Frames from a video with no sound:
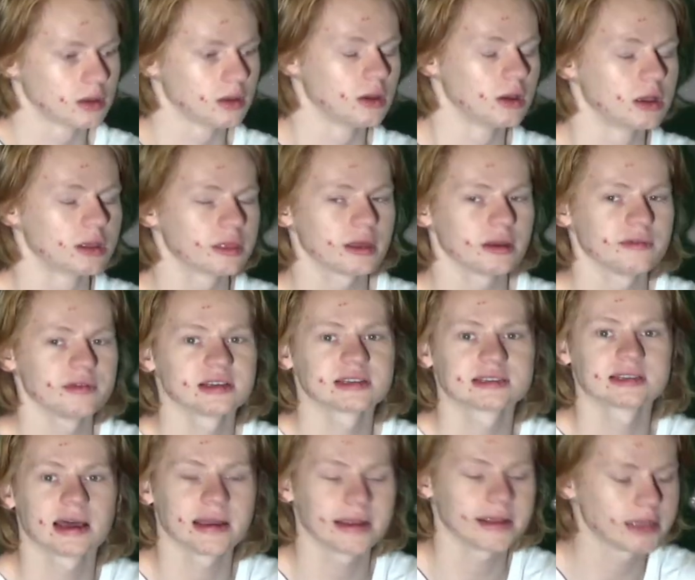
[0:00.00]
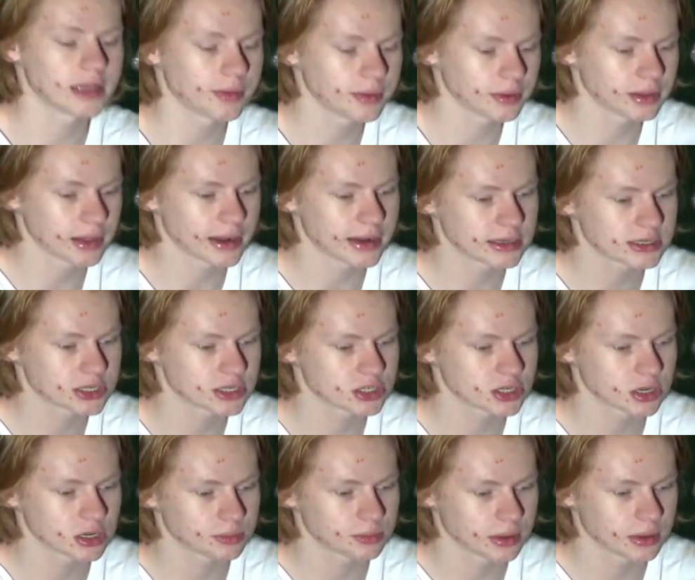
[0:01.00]
the Invest 90W, ladies and
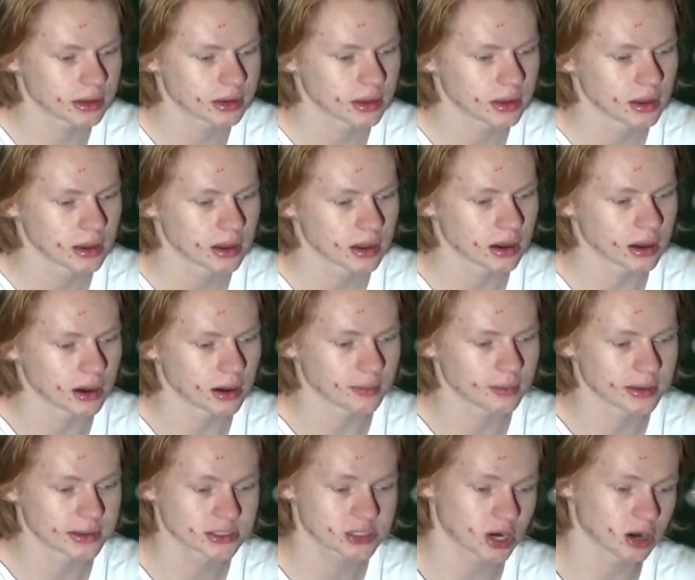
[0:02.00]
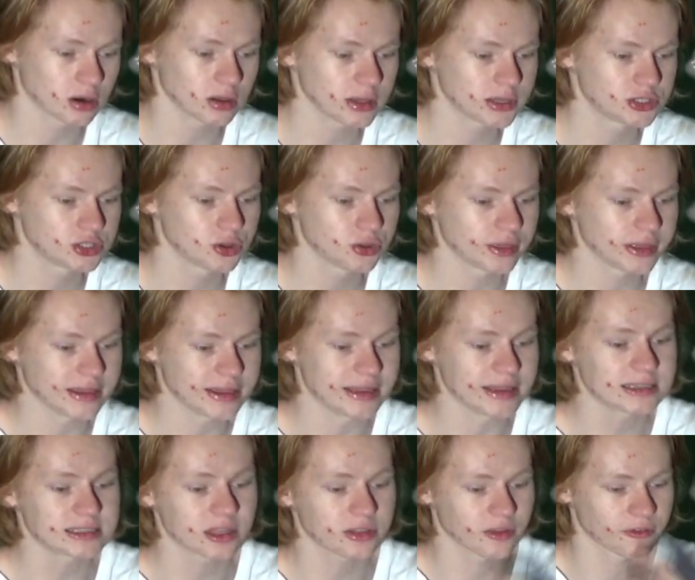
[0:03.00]
gentlemen, it's currently to the
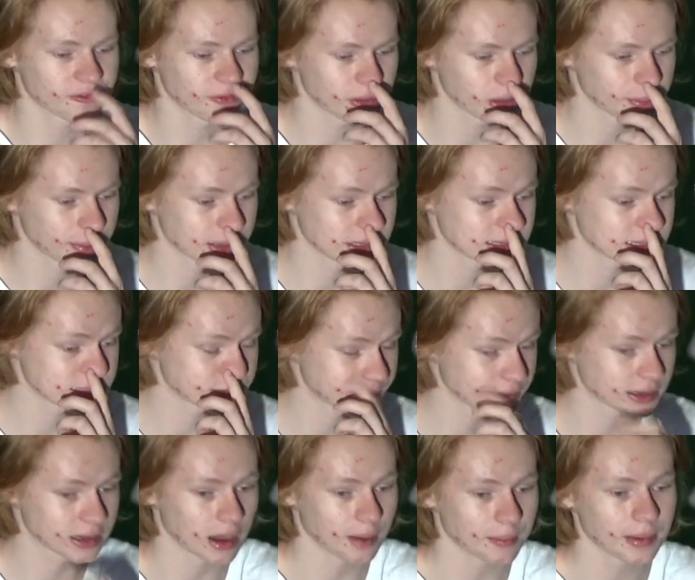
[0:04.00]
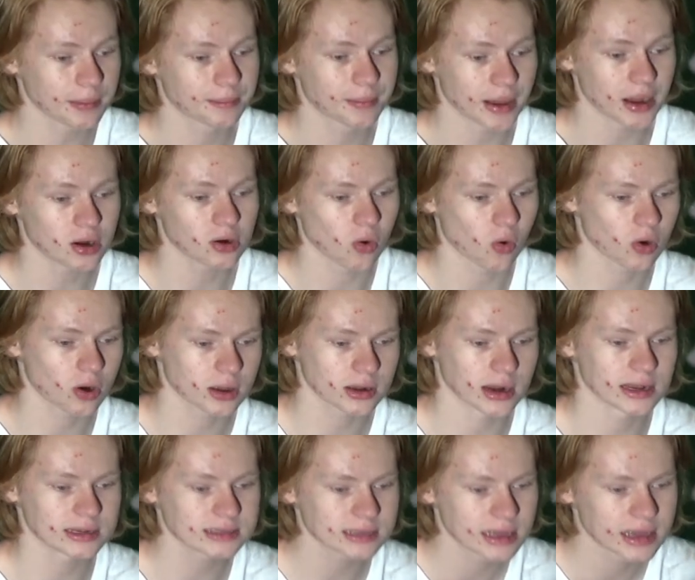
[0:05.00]
east of the Philippines. Is becoming better
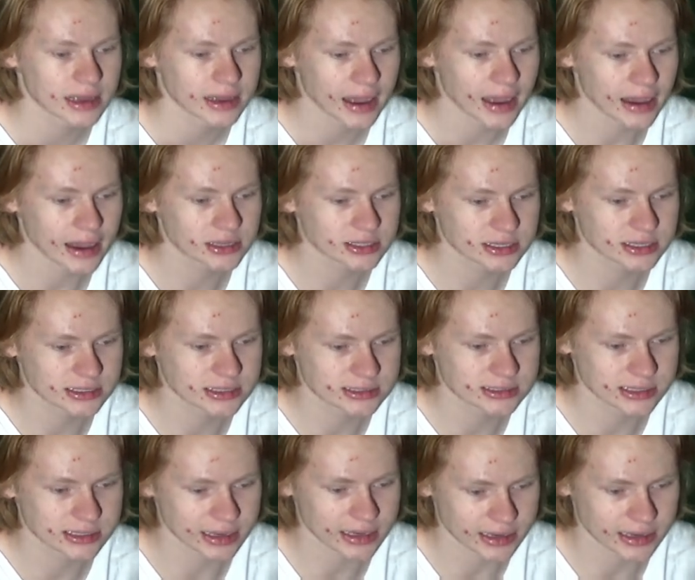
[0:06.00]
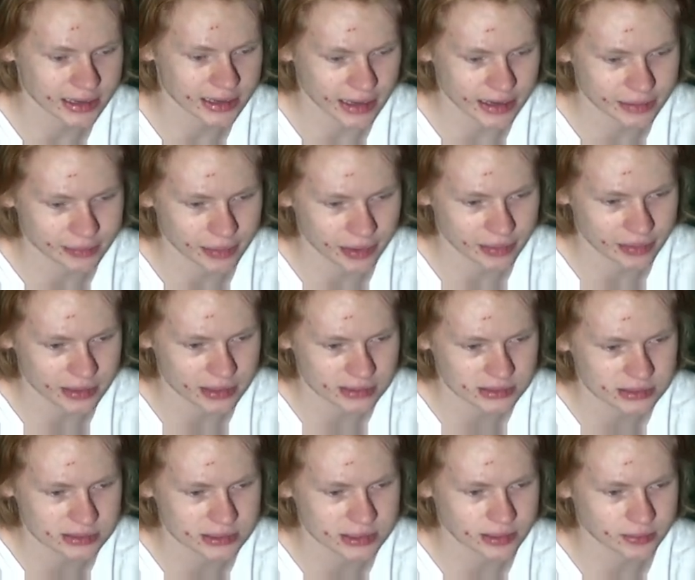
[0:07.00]
organized, as you can see, indicated by these
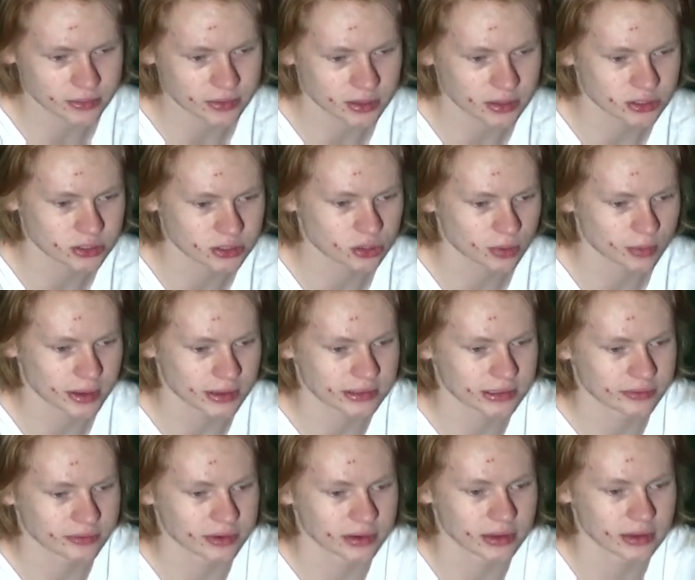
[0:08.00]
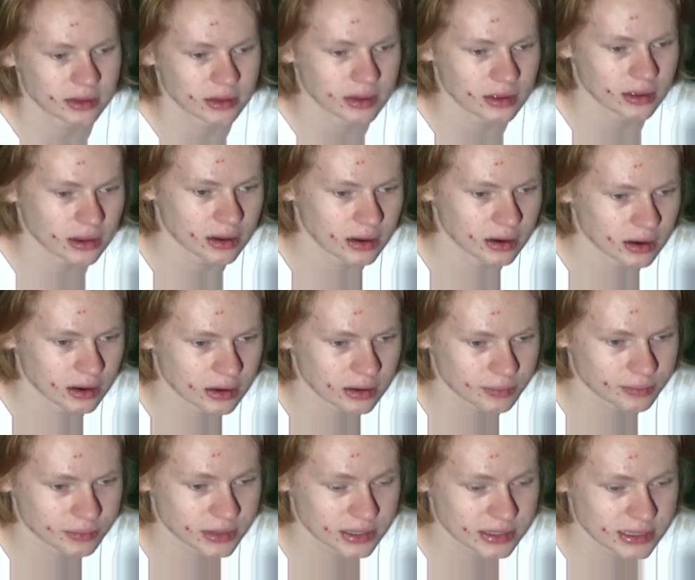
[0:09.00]
deep thunderstorm activity.
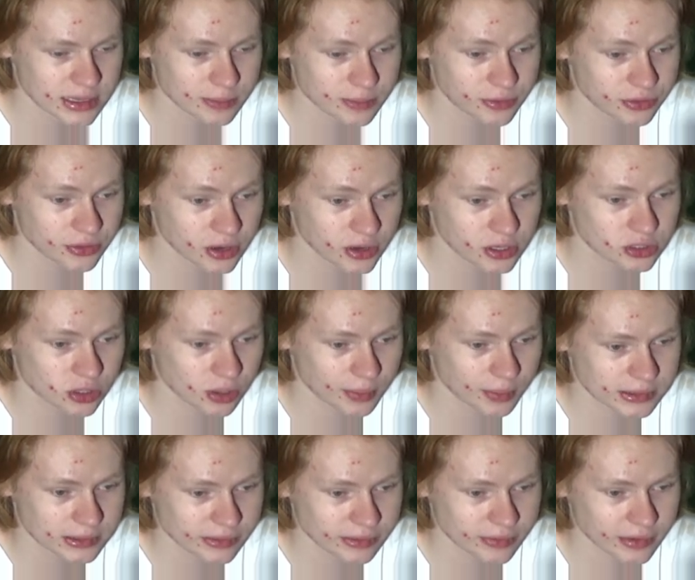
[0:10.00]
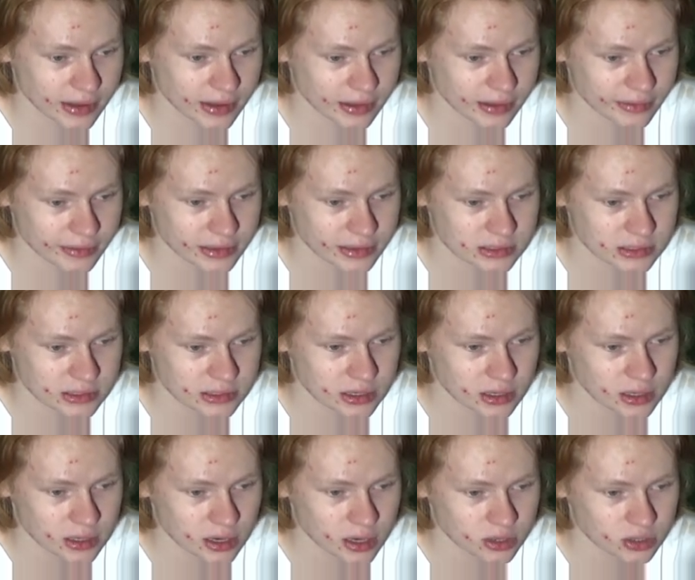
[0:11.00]
The deeper thunderstorm activity and these
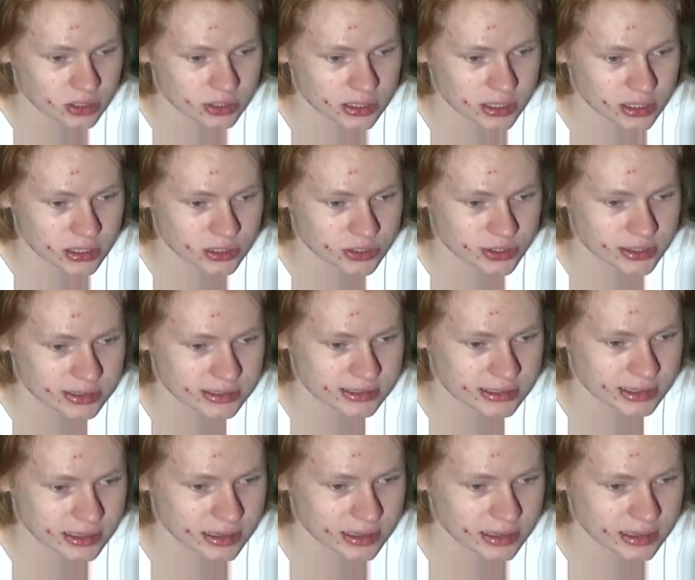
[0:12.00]
colors here, as you can see,